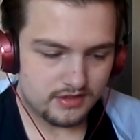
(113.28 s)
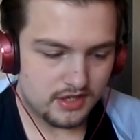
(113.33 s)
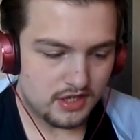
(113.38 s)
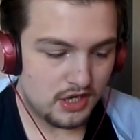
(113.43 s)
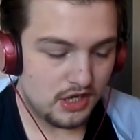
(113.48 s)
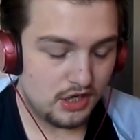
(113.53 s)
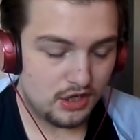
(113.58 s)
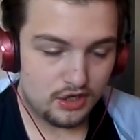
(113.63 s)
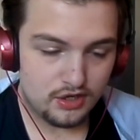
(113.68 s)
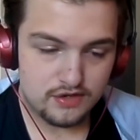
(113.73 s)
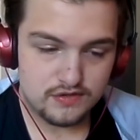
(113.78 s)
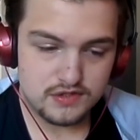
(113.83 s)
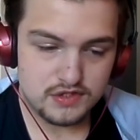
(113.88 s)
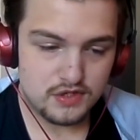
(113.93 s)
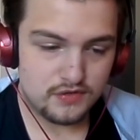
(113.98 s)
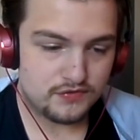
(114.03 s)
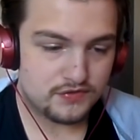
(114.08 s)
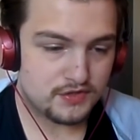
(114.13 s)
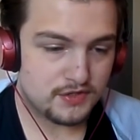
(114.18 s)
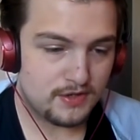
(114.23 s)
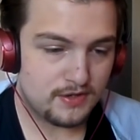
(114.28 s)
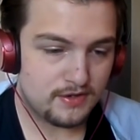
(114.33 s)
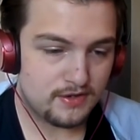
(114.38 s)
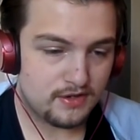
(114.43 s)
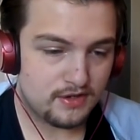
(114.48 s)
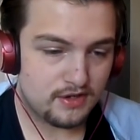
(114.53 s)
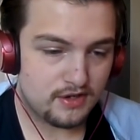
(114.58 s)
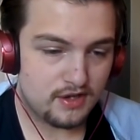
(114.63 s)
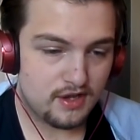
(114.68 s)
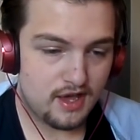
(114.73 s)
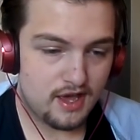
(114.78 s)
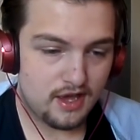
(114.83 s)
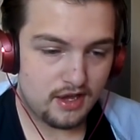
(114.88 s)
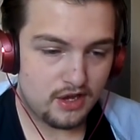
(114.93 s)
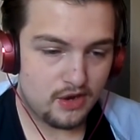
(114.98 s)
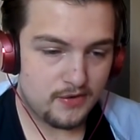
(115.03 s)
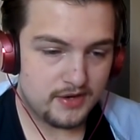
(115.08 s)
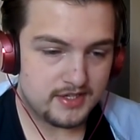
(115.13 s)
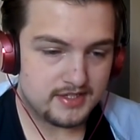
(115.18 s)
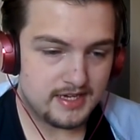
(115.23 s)
a lot of stuff's going uh,
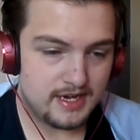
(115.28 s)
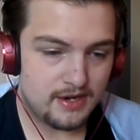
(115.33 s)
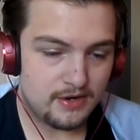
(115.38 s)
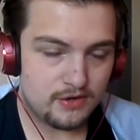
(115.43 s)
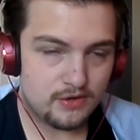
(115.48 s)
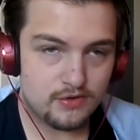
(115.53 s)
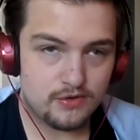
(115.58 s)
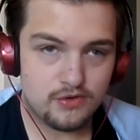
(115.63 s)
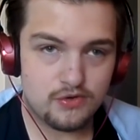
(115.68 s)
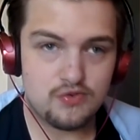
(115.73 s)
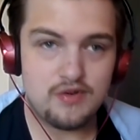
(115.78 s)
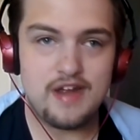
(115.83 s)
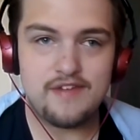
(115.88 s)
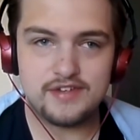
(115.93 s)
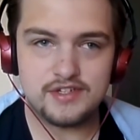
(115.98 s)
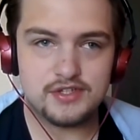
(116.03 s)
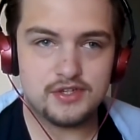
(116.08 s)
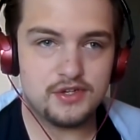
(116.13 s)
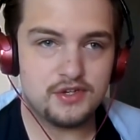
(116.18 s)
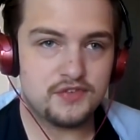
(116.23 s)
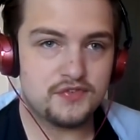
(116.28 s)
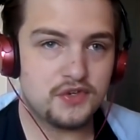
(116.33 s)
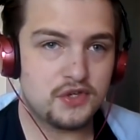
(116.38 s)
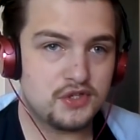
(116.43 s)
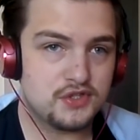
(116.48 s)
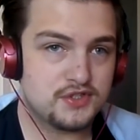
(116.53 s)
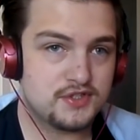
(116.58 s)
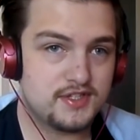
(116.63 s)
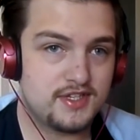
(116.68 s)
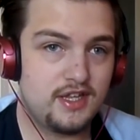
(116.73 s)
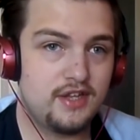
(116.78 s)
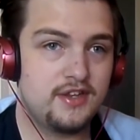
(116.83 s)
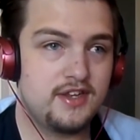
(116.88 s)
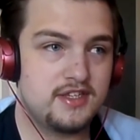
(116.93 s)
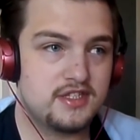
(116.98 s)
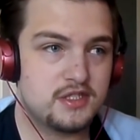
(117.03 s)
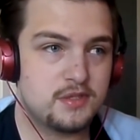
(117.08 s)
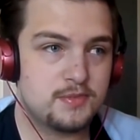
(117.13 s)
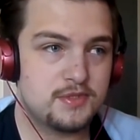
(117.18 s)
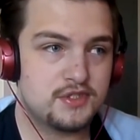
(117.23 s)
going down. Graviton, of course, still
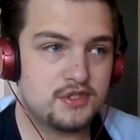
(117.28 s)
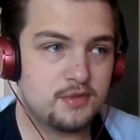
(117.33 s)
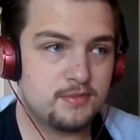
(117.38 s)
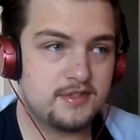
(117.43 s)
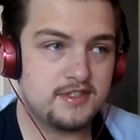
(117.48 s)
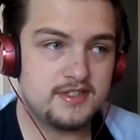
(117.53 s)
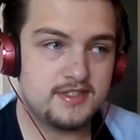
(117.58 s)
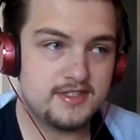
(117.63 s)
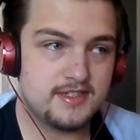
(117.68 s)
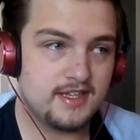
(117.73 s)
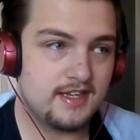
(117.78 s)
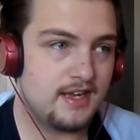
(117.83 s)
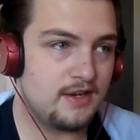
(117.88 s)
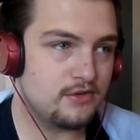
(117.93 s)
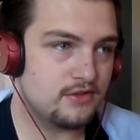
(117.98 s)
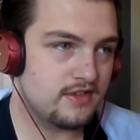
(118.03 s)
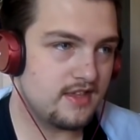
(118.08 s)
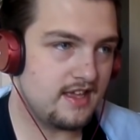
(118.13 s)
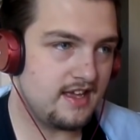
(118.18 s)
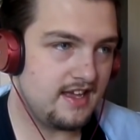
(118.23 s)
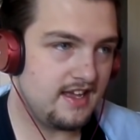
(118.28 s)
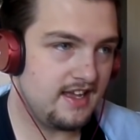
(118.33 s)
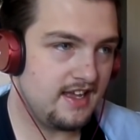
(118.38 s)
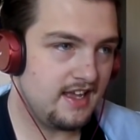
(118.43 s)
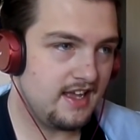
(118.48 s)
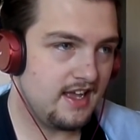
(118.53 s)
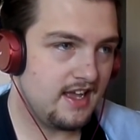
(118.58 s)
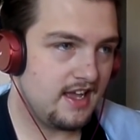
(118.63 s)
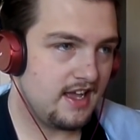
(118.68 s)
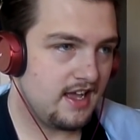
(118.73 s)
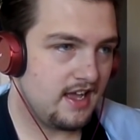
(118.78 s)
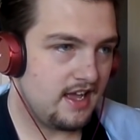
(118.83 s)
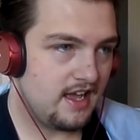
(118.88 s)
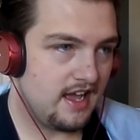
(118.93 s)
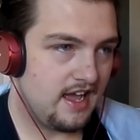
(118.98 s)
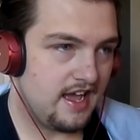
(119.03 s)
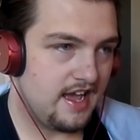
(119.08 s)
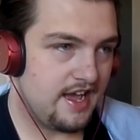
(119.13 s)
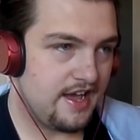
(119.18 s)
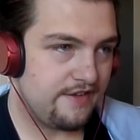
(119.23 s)
needs to be stopped. He's still out there.
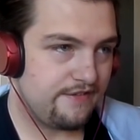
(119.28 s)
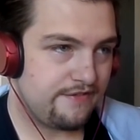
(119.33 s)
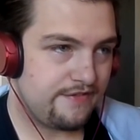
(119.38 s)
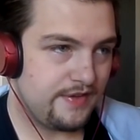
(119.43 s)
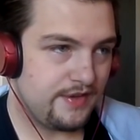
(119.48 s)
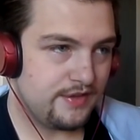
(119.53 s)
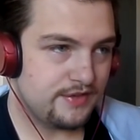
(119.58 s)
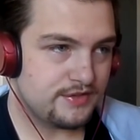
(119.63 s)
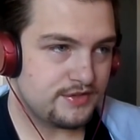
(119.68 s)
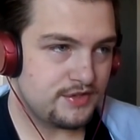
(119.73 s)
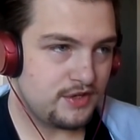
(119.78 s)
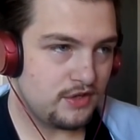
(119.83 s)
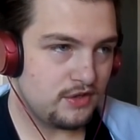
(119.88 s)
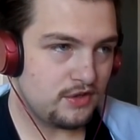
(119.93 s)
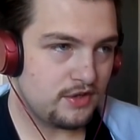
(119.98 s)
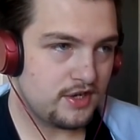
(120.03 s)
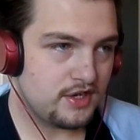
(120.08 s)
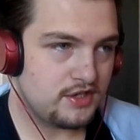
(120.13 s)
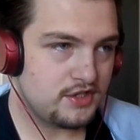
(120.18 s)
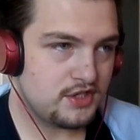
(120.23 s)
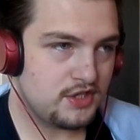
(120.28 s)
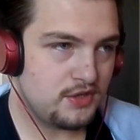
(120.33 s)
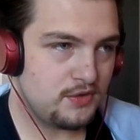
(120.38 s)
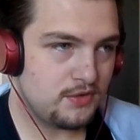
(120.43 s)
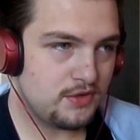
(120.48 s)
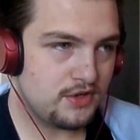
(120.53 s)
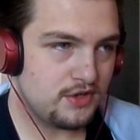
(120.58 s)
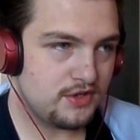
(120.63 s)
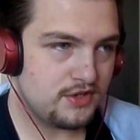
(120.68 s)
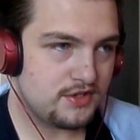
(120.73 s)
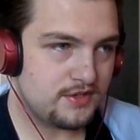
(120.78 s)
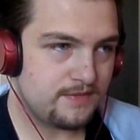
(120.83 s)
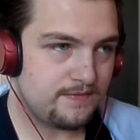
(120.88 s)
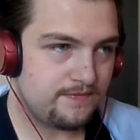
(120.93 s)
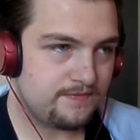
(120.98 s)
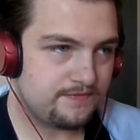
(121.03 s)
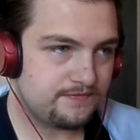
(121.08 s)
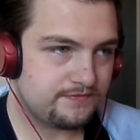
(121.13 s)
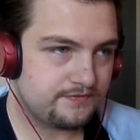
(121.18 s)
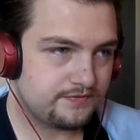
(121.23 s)
Uh, Phil's not looking too good,
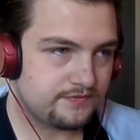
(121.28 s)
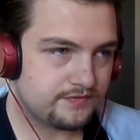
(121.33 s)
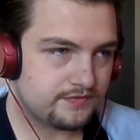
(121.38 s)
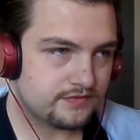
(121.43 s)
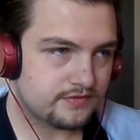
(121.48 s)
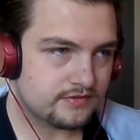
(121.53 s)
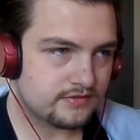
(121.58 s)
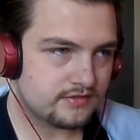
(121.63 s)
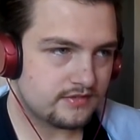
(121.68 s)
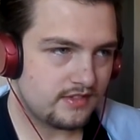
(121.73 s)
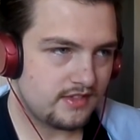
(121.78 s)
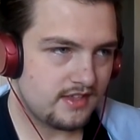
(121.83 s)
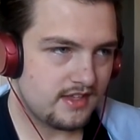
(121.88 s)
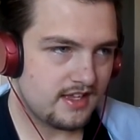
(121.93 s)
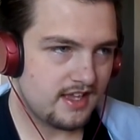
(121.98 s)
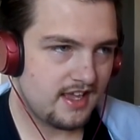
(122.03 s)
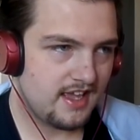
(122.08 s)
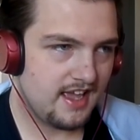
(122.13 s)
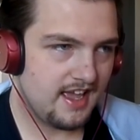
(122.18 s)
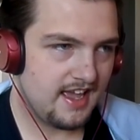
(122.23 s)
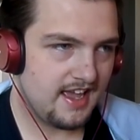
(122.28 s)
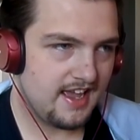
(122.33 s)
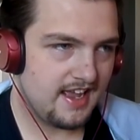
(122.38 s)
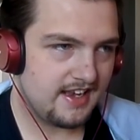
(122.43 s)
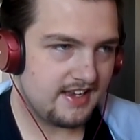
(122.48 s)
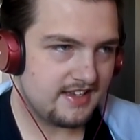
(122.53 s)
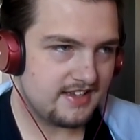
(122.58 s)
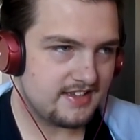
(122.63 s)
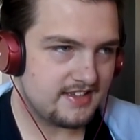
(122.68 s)
and